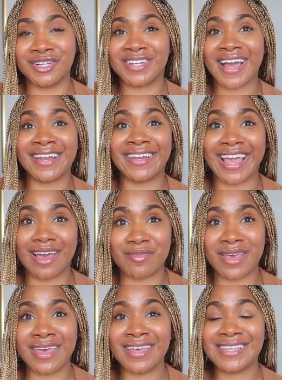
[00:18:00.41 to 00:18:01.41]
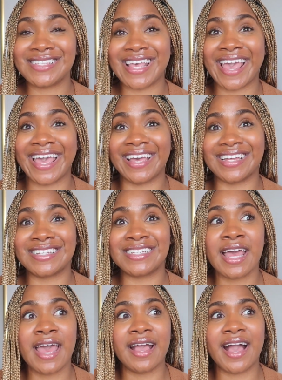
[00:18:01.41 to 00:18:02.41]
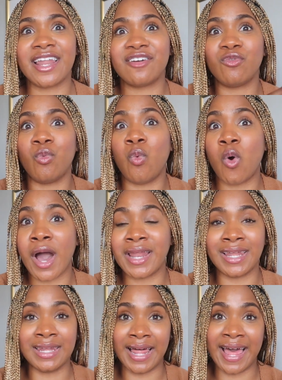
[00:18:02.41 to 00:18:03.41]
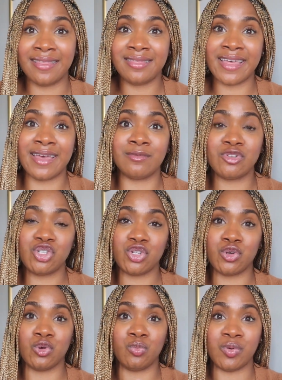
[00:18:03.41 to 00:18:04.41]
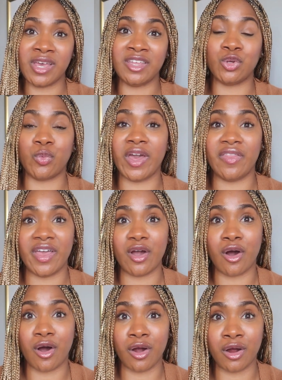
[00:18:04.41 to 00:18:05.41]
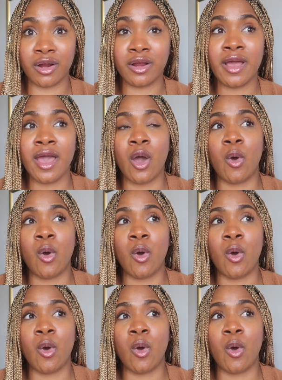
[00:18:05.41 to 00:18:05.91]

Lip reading: dynamics and kind of what led them to being the way they are.